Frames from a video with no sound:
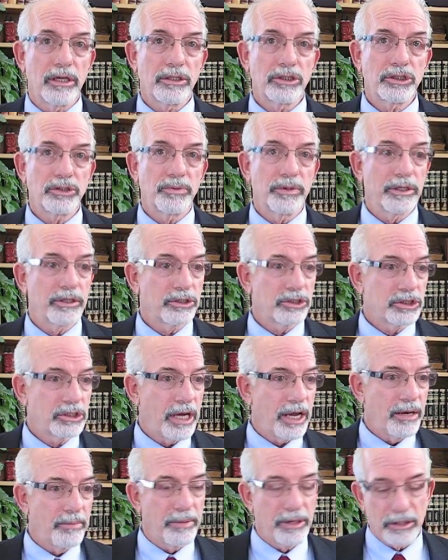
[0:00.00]
issuing a
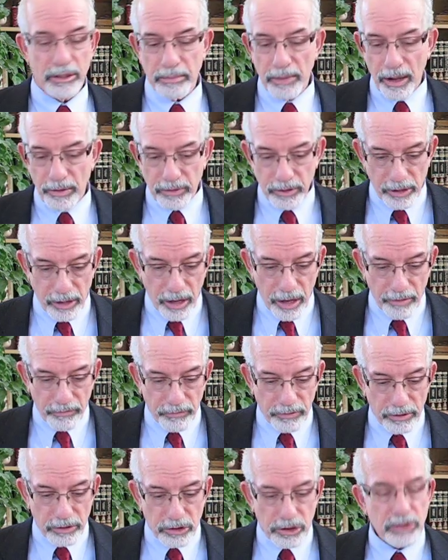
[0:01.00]
statement about the
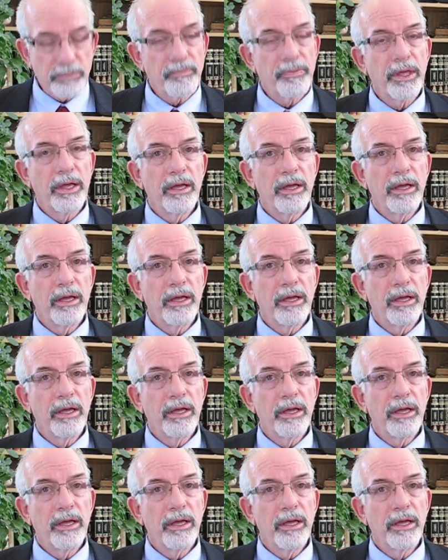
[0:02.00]
conference.